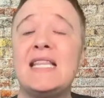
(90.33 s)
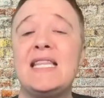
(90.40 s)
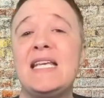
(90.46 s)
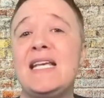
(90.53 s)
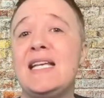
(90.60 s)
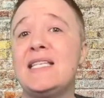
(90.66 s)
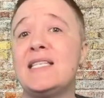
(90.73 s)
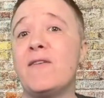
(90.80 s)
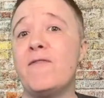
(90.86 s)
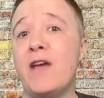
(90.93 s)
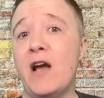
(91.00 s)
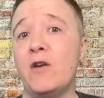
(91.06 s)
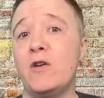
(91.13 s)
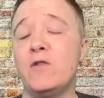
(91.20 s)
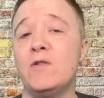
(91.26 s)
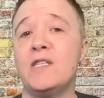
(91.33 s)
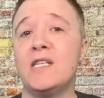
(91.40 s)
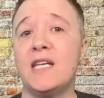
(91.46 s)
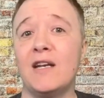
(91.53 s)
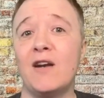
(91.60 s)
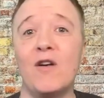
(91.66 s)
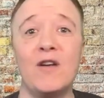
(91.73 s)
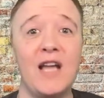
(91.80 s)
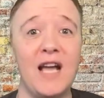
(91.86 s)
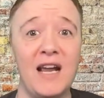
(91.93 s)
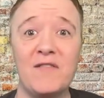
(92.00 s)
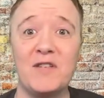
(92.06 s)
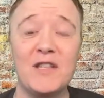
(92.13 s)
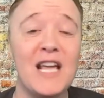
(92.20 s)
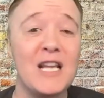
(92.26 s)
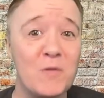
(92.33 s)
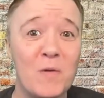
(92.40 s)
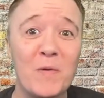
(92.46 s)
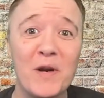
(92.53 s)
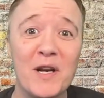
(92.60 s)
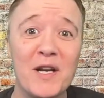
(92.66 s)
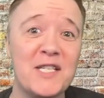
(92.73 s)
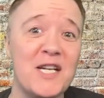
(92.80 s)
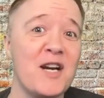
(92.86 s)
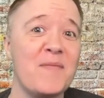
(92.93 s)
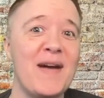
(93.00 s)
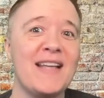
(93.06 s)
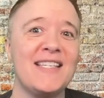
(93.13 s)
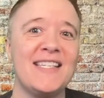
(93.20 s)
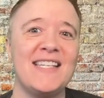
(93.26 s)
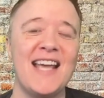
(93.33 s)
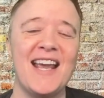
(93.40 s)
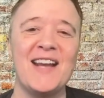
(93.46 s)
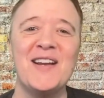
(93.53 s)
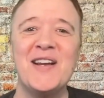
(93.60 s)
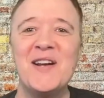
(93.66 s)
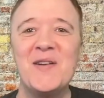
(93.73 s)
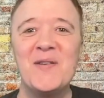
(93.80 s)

these values in our lives. So, that's what we're going to talk about today.